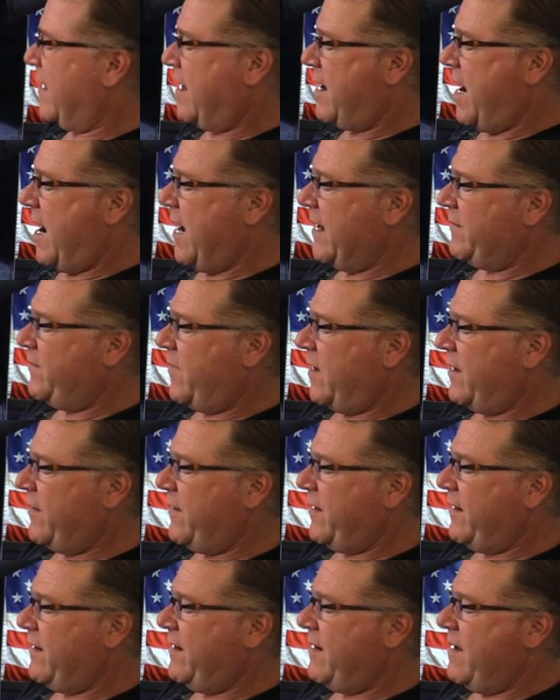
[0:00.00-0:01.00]

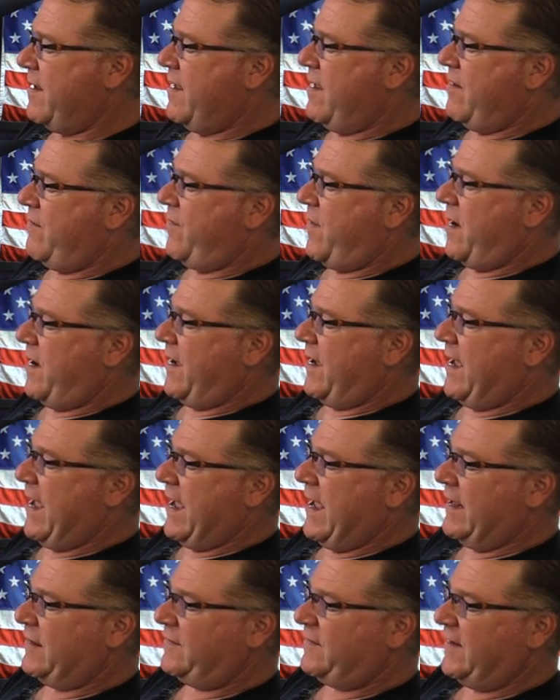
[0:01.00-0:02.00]
godmother, my
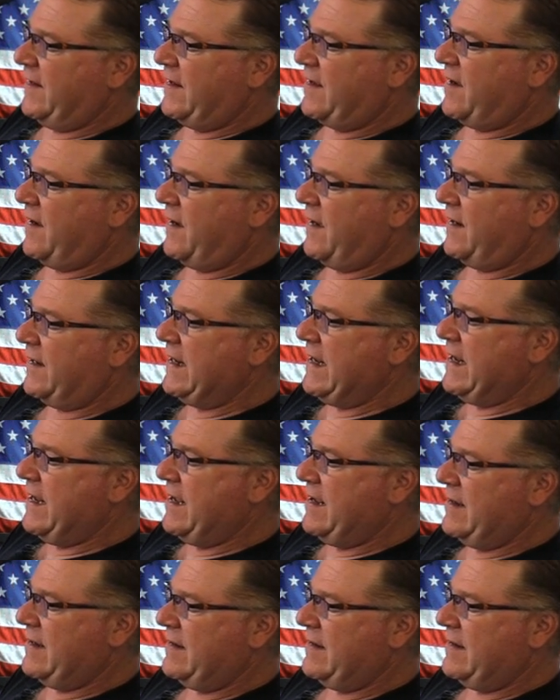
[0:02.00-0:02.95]
Auntie Connie,